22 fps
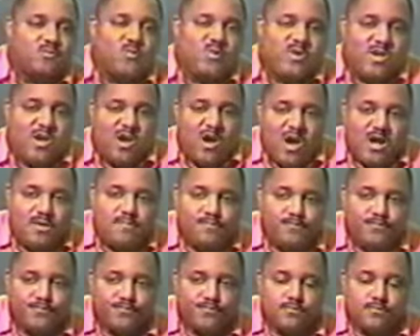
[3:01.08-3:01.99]
than we are.
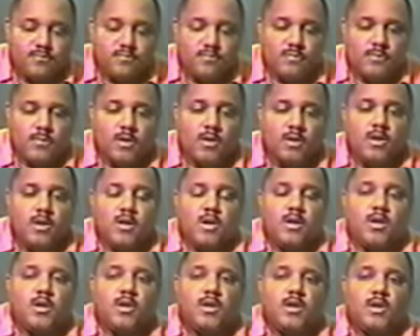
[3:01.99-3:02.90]

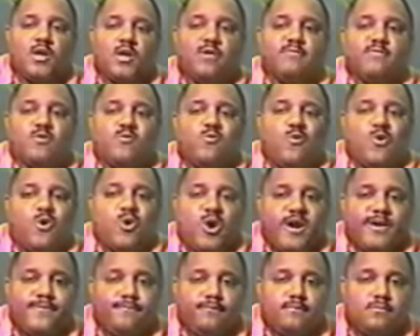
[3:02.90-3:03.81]
Number
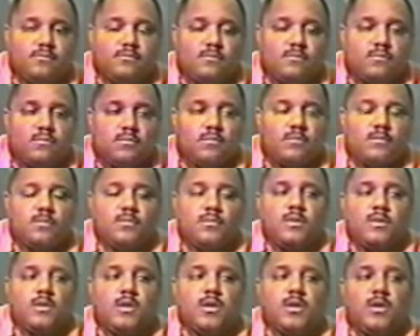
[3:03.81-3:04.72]
one,
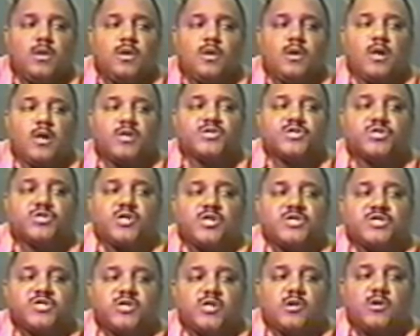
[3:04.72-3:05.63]
a
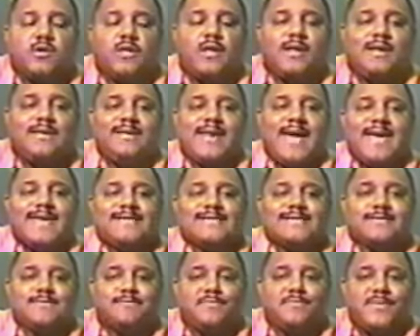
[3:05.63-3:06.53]
sister
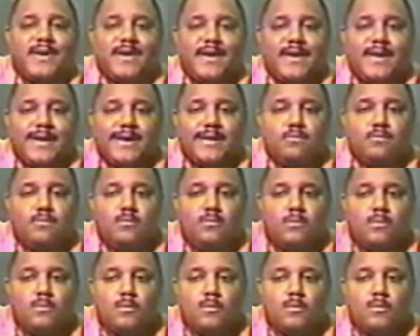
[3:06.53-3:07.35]
likes a man